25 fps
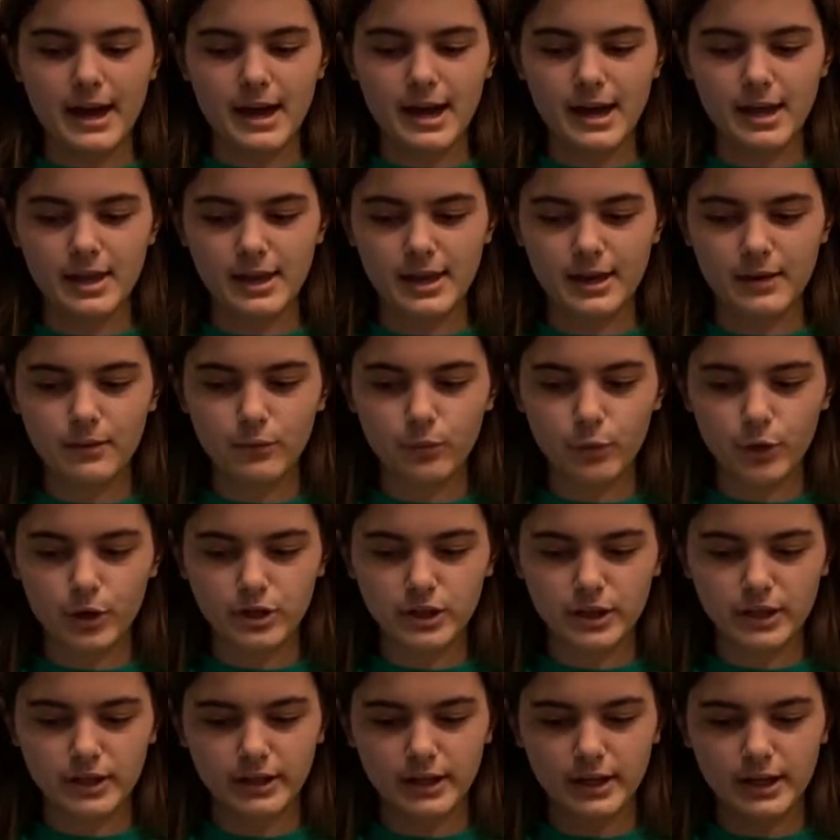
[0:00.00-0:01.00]
and then we're
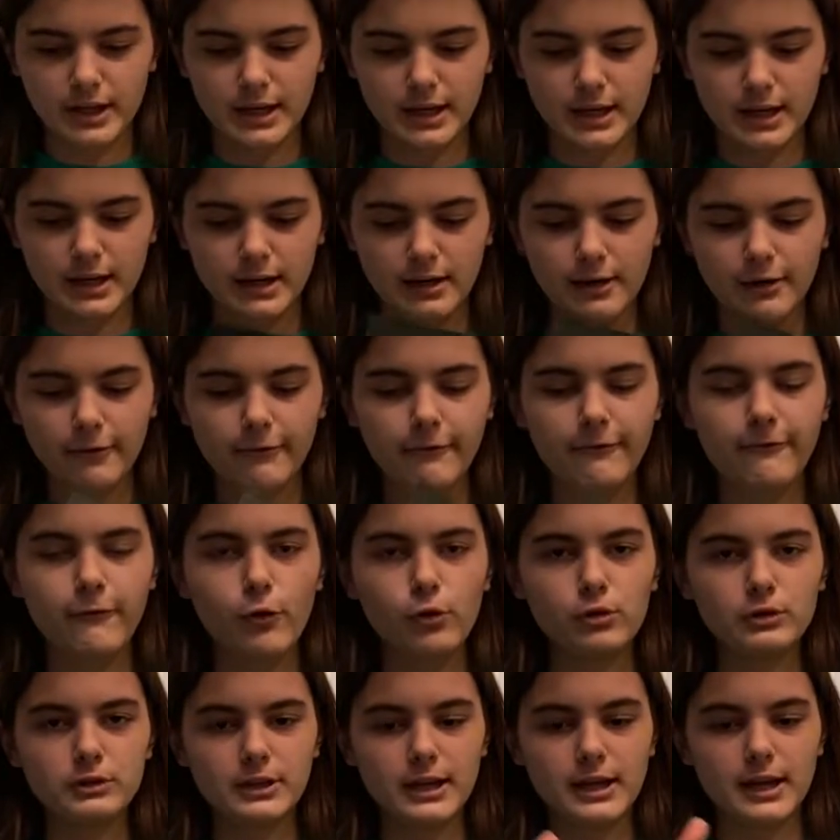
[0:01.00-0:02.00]
just gonna
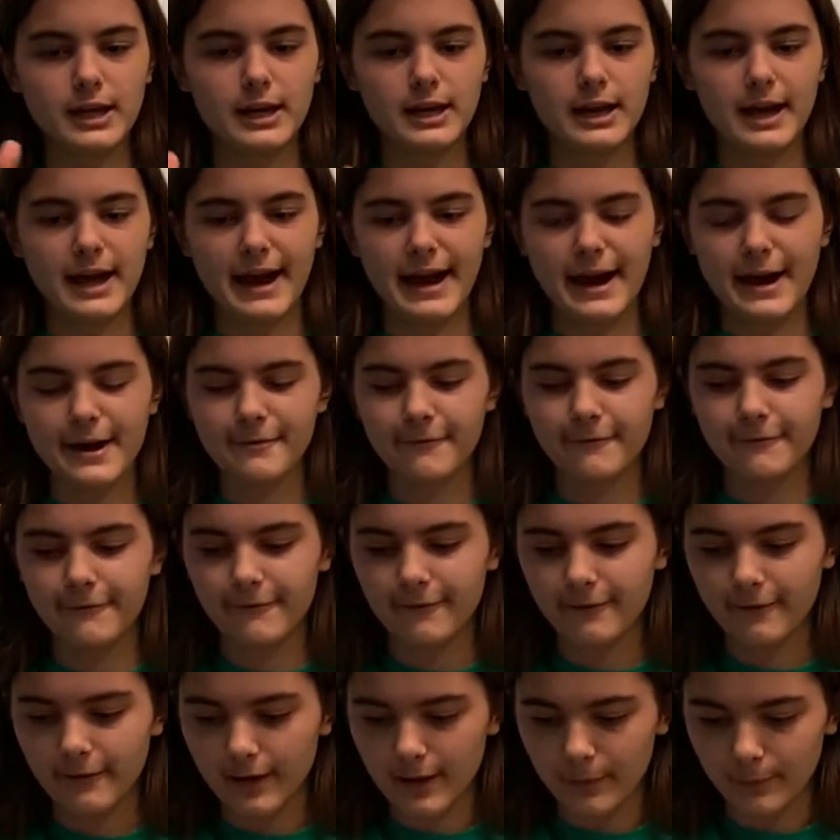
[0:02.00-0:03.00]
fold it in half.
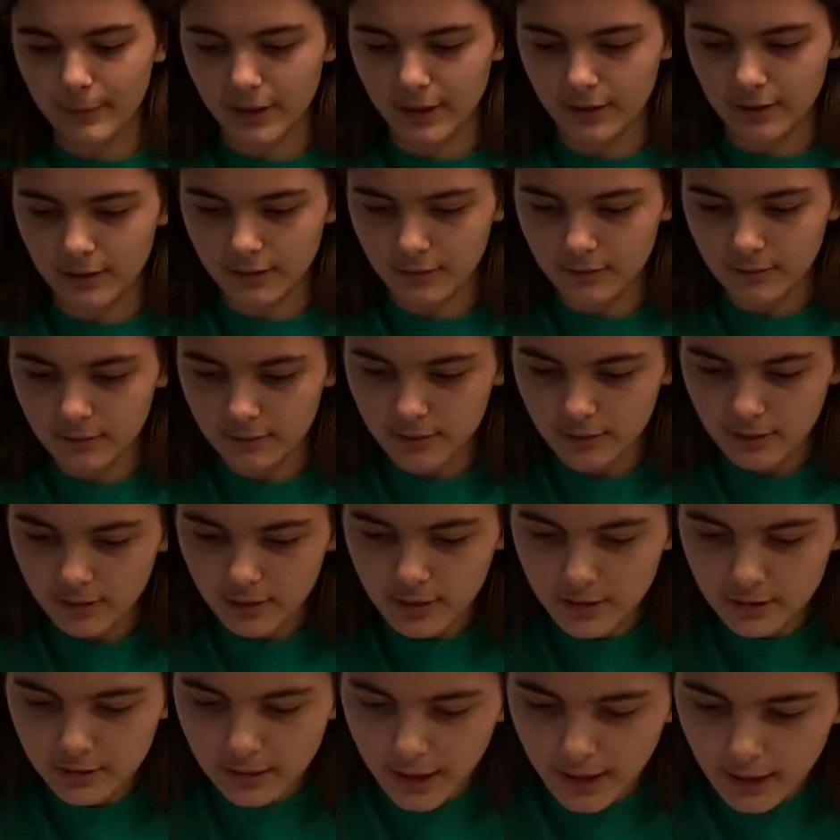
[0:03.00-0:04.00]
I'm gonna
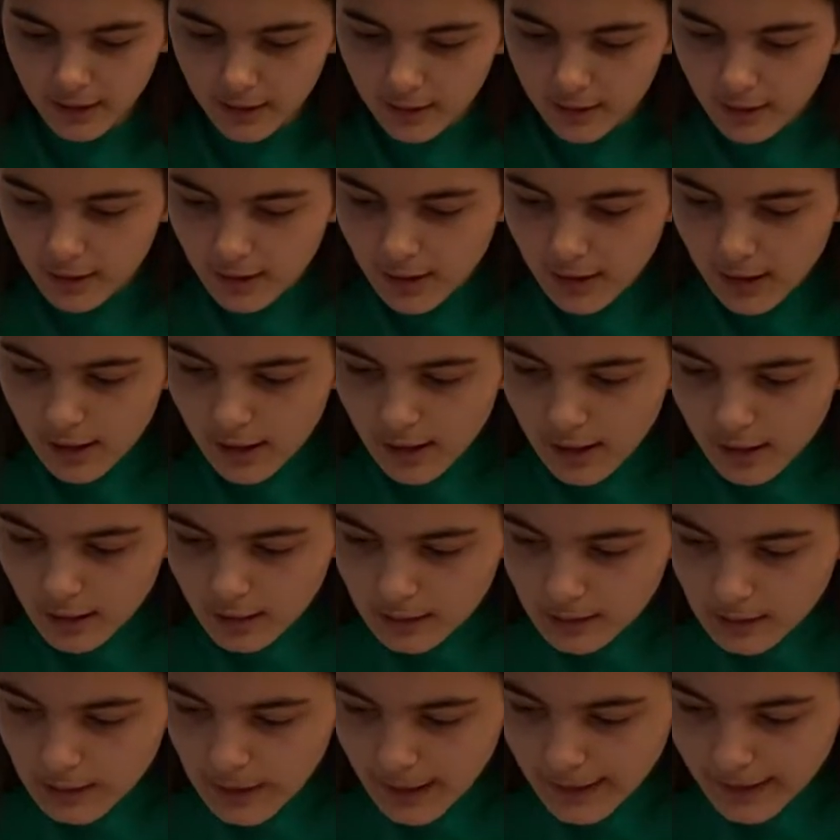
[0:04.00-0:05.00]
just kind of
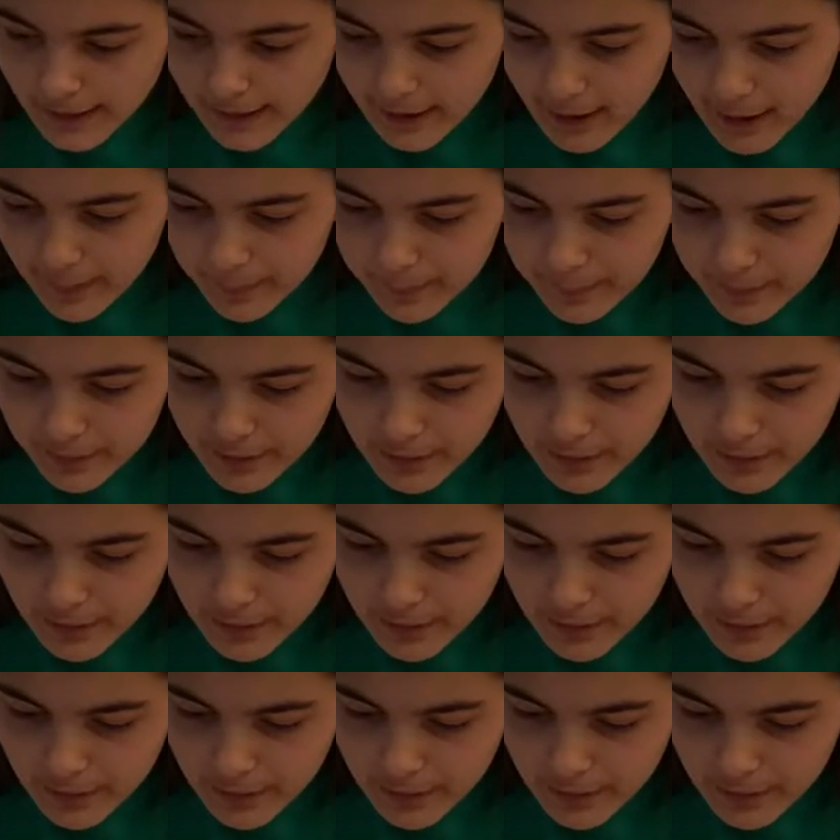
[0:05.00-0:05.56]
line it up